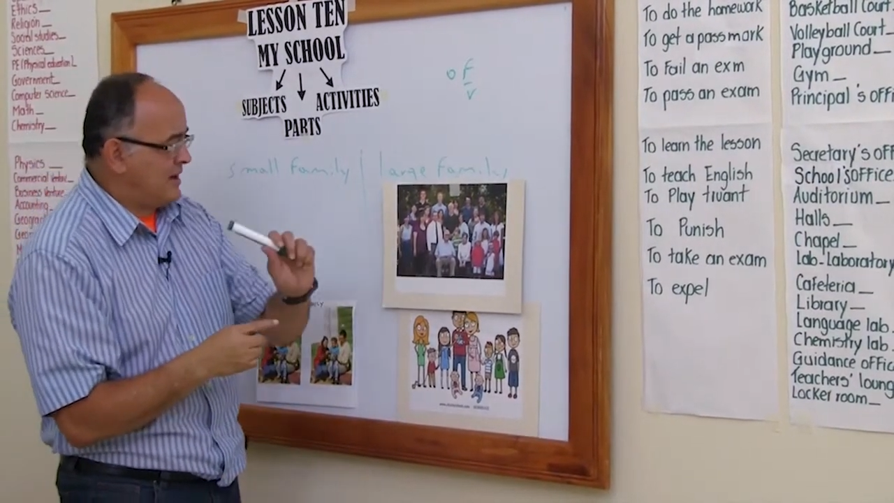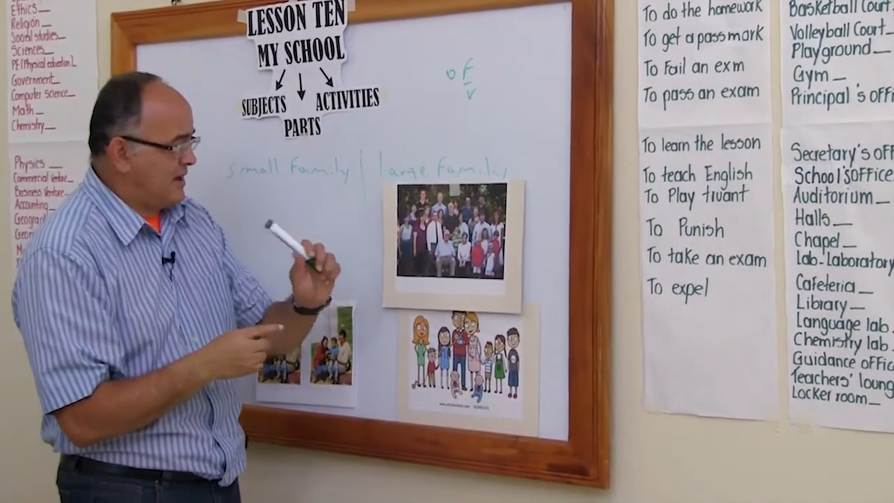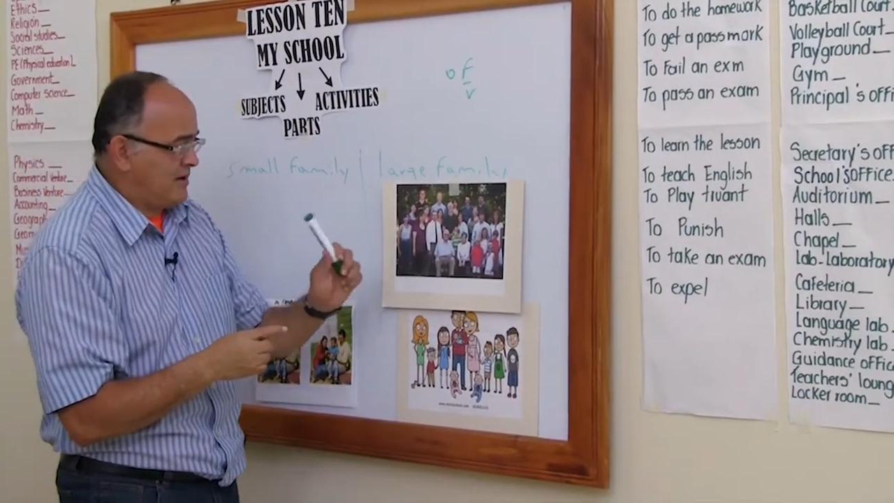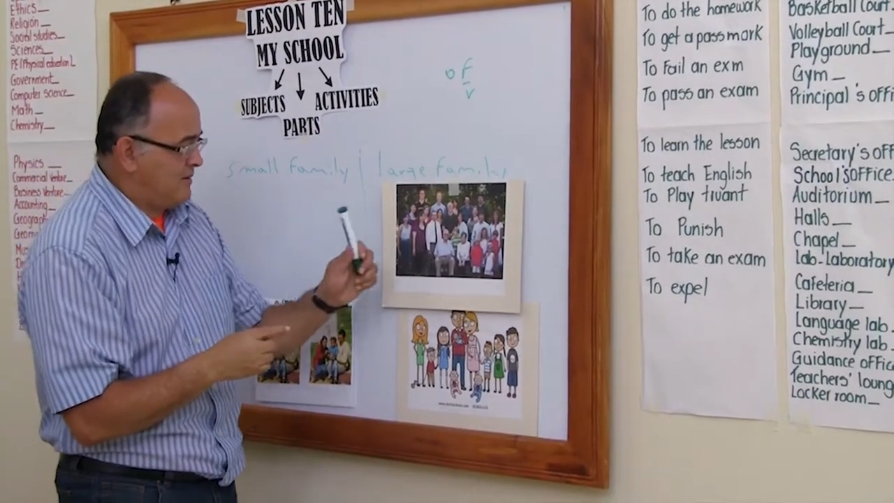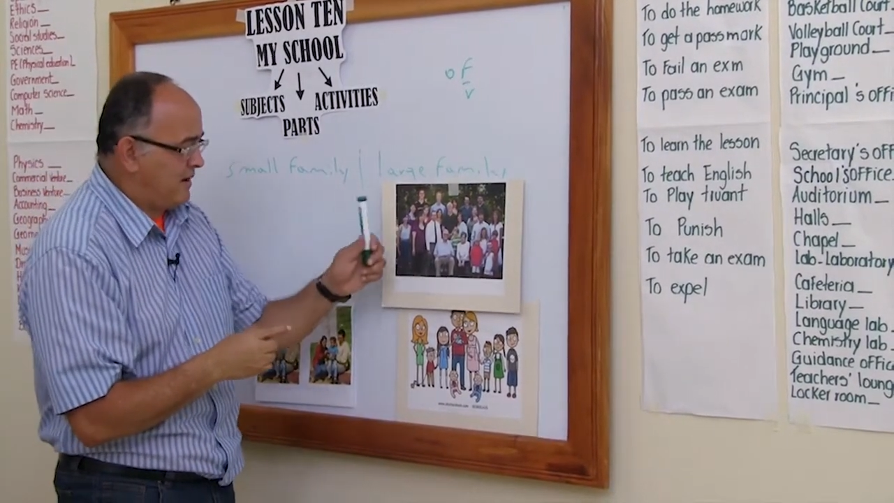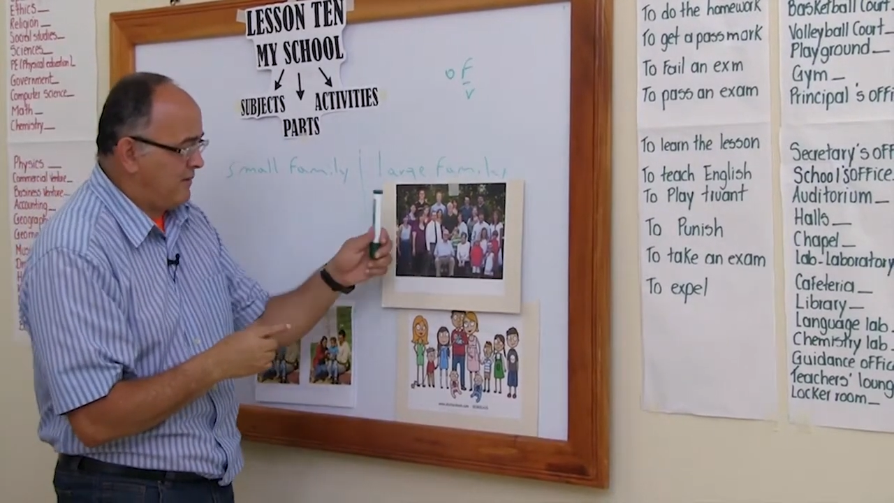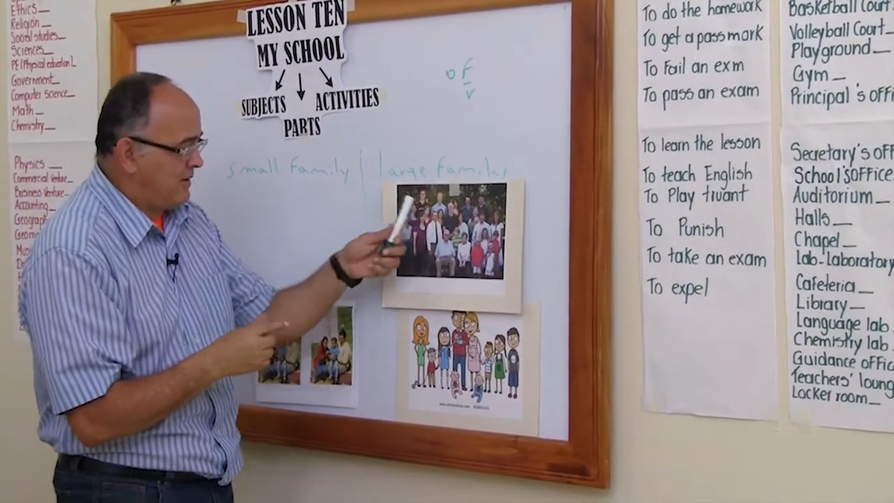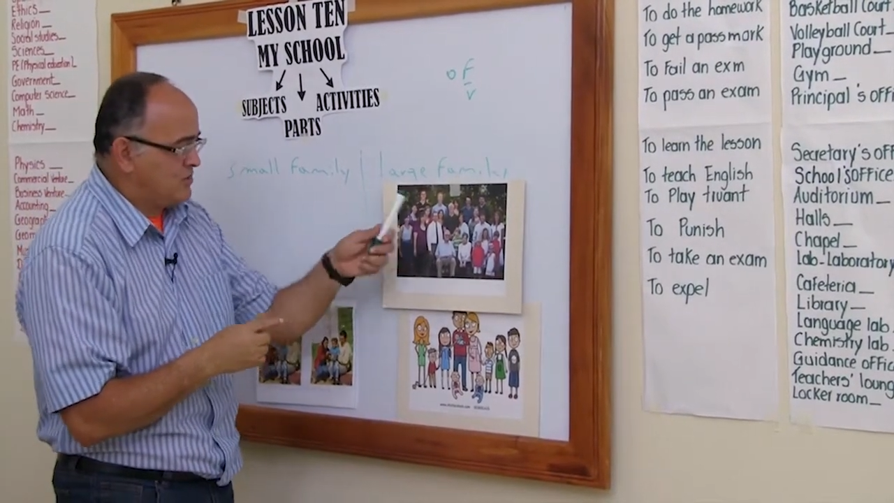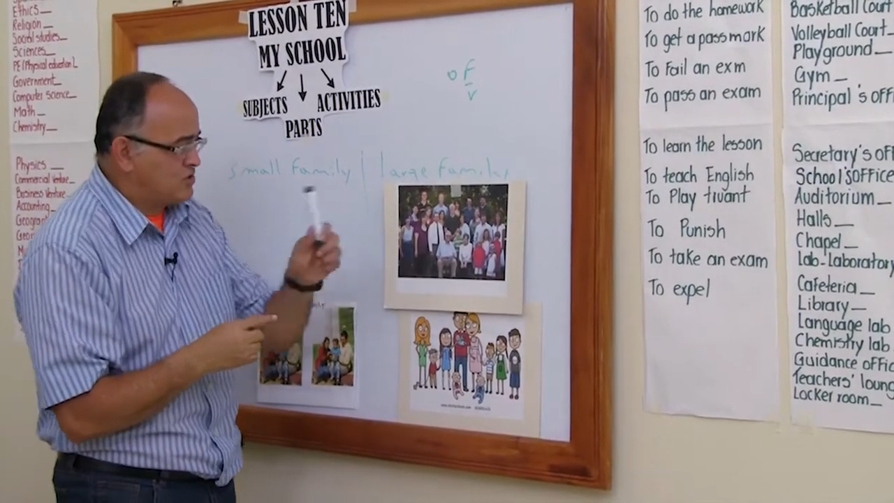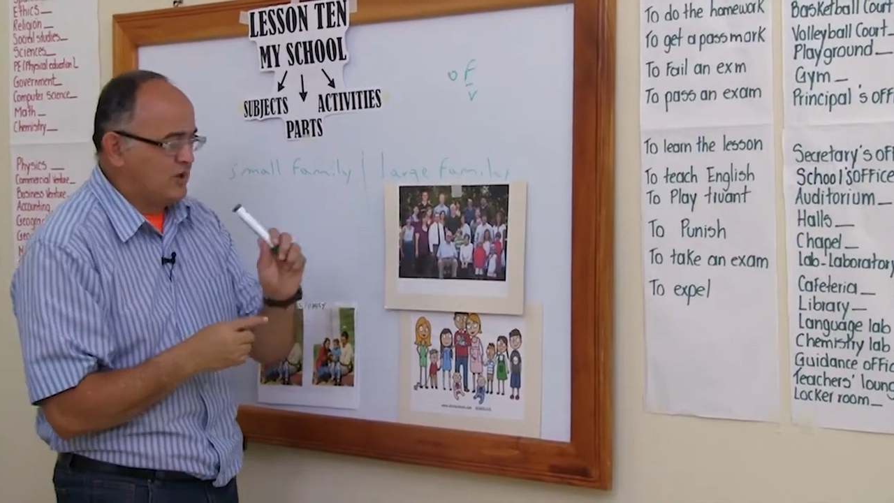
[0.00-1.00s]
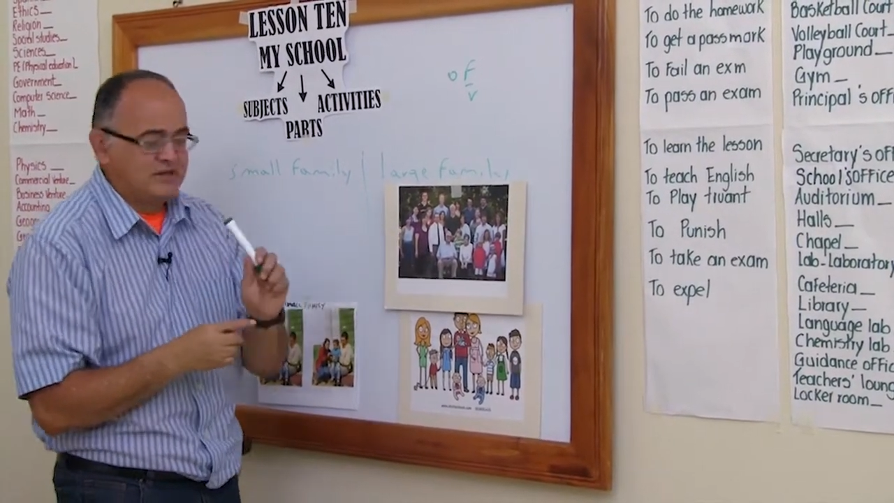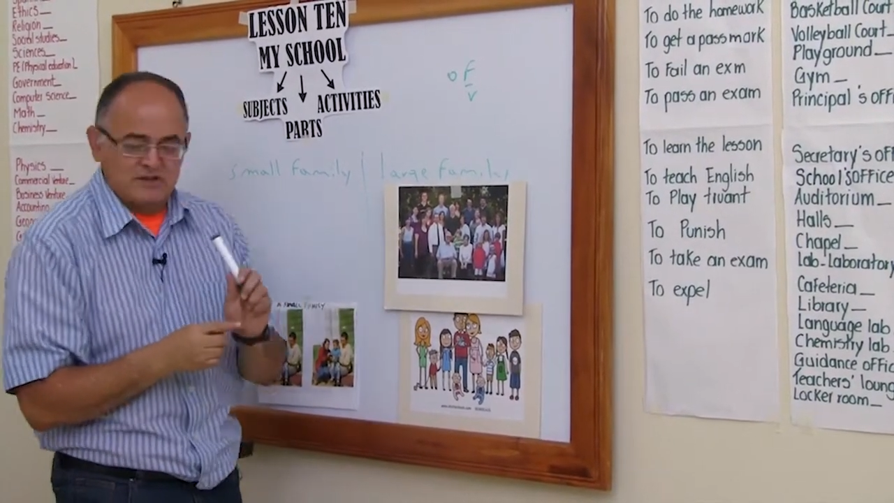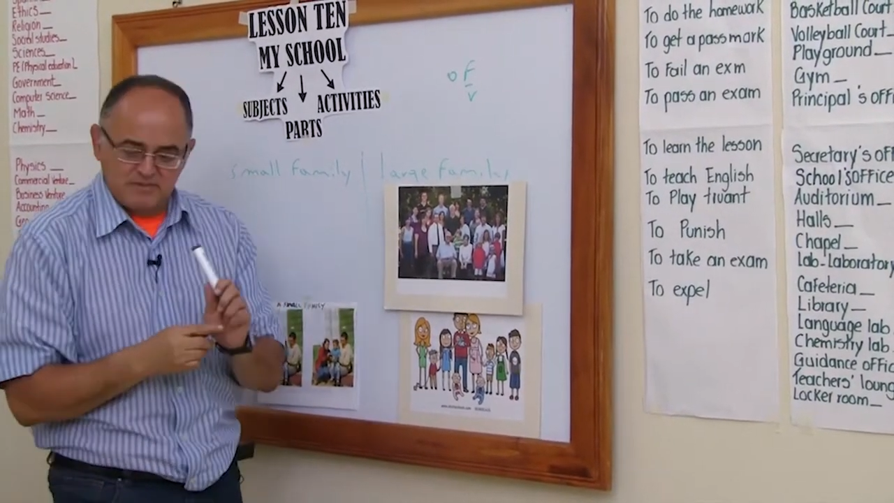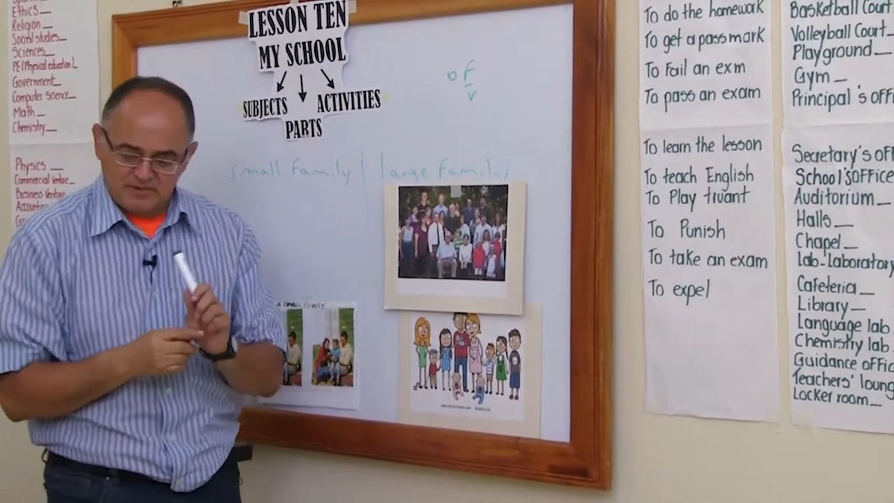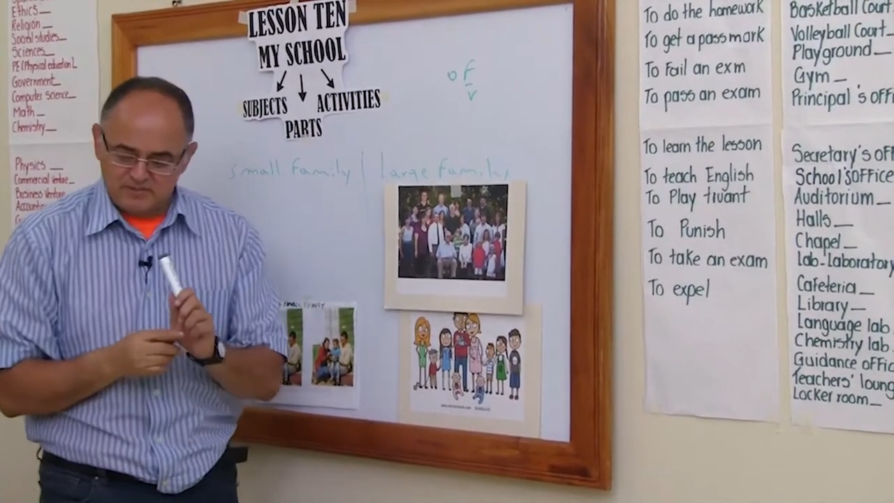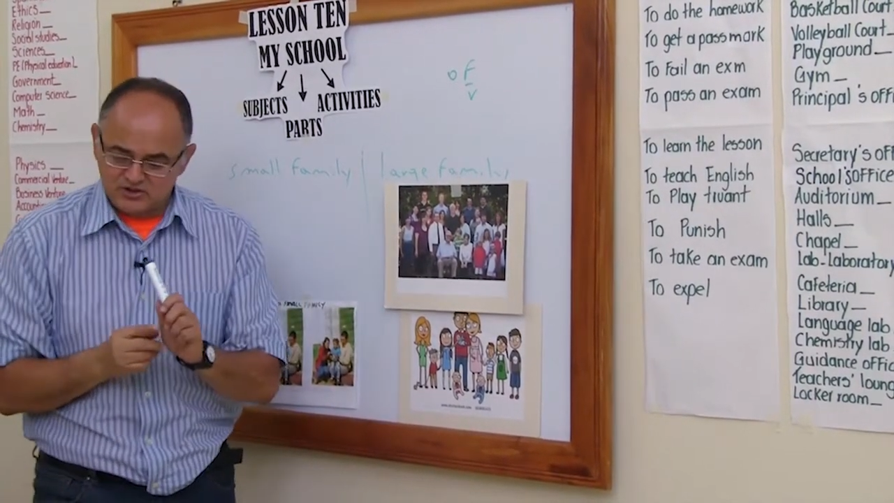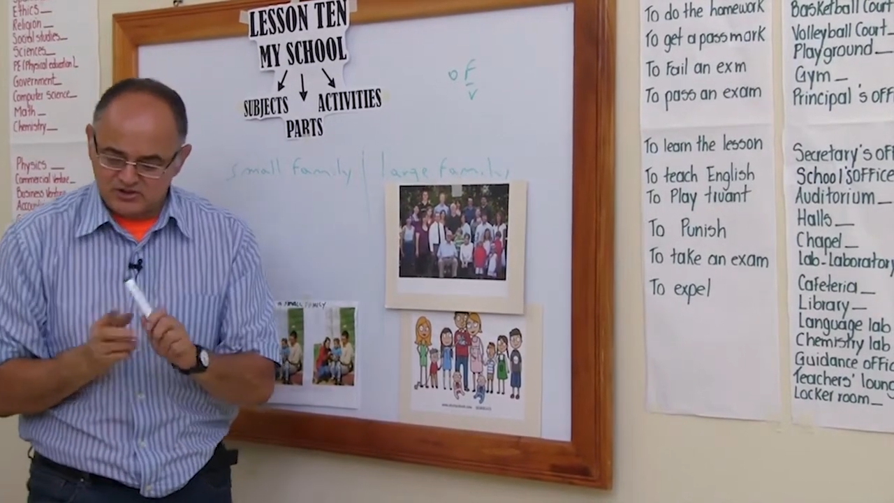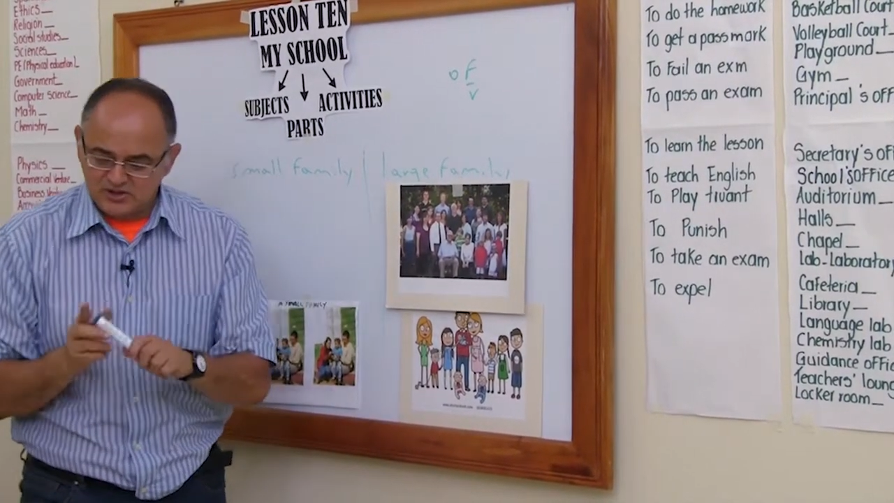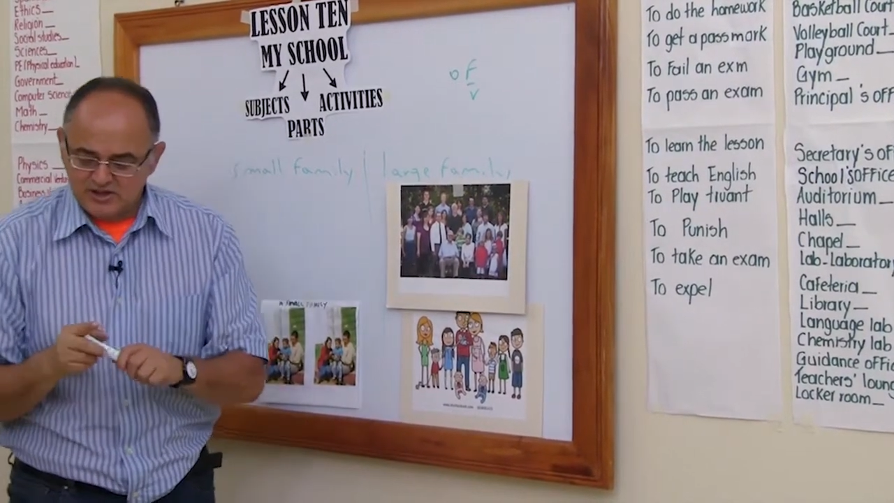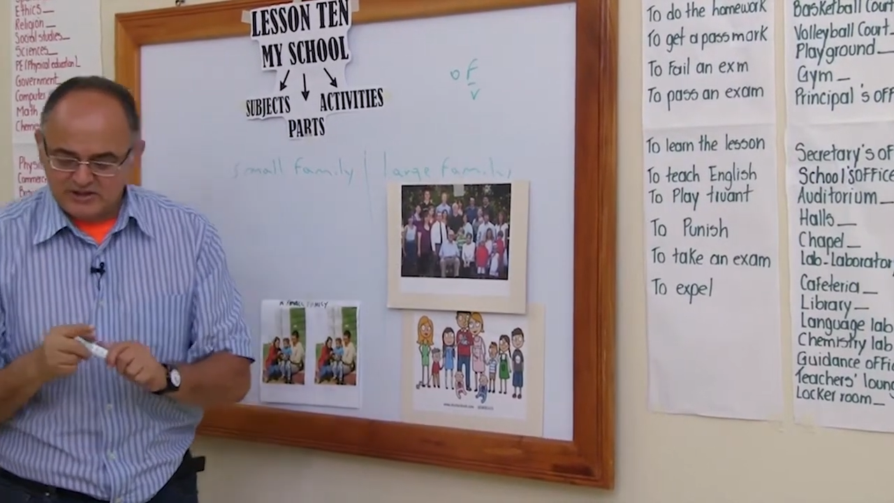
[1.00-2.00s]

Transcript: are about 20 members.